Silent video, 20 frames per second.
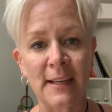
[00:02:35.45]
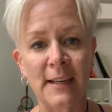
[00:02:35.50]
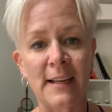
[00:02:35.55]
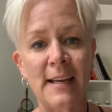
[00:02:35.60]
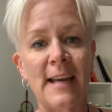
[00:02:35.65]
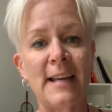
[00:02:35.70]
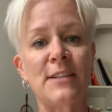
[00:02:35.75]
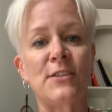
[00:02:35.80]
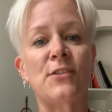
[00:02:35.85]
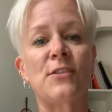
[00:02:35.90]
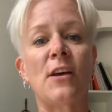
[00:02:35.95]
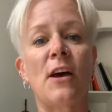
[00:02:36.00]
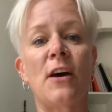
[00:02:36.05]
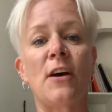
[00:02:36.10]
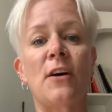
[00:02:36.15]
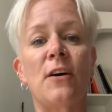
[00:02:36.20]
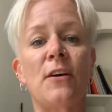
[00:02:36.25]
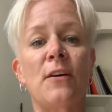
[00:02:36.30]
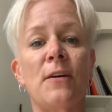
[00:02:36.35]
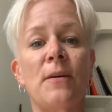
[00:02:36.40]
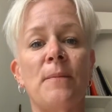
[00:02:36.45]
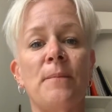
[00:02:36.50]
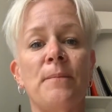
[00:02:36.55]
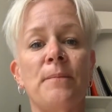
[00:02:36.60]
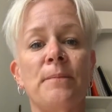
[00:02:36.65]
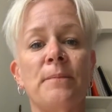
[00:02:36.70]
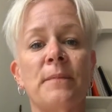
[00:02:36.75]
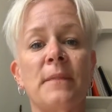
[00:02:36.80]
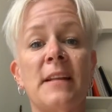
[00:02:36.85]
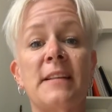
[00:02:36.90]
It's
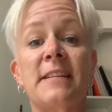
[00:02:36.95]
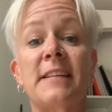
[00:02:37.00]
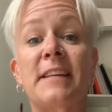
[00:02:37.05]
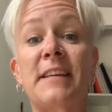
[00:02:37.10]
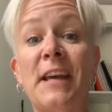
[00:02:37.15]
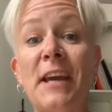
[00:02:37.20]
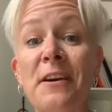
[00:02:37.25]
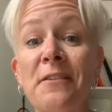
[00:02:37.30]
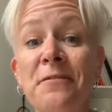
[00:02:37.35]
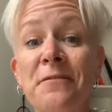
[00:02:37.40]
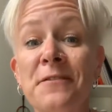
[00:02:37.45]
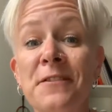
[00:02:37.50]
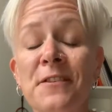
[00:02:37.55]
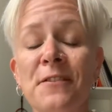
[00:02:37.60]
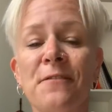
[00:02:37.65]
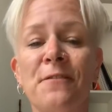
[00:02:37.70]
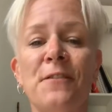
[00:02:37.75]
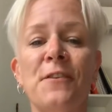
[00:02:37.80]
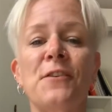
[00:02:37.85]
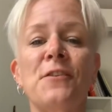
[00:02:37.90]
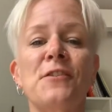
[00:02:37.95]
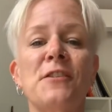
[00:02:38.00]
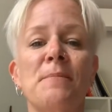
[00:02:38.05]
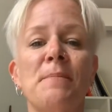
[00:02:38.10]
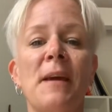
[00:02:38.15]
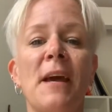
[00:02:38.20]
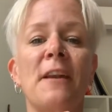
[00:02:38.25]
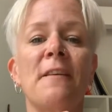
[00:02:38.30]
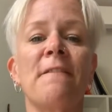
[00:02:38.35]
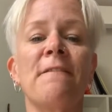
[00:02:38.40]
a gift for you to
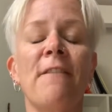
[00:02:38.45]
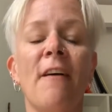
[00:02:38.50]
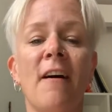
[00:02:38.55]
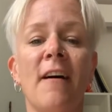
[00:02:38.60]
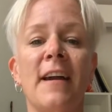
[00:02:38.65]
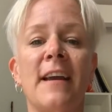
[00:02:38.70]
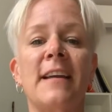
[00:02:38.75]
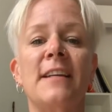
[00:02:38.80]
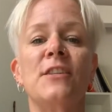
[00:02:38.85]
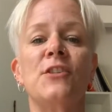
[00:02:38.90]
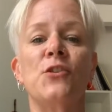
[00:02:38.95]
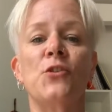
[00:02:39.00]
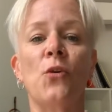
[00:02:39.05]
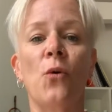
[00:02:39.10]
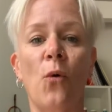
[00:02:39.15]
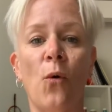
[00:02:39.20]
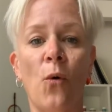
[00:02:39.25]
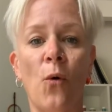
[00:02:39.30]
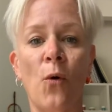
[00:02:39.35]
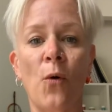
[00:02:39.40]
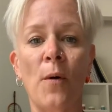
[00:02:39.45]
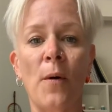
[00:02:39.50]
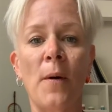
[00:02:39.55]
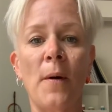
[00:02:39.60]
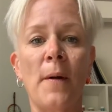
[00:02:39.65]
be able to find your